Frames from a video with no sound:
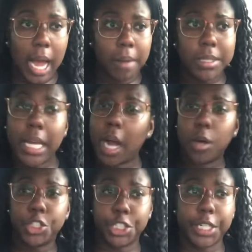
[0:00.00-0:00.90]
I was like,
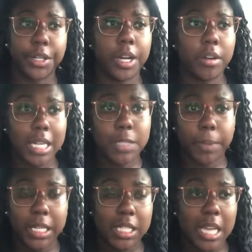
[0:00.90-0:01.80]
oh, sure. You know, that's
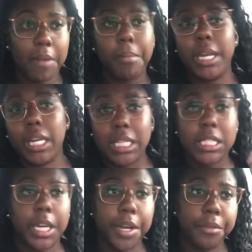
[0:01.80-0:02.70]
plenty of time for me to get
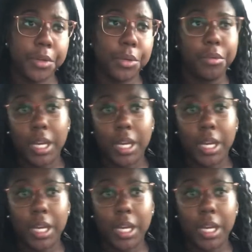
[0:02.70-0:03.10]
to the interview,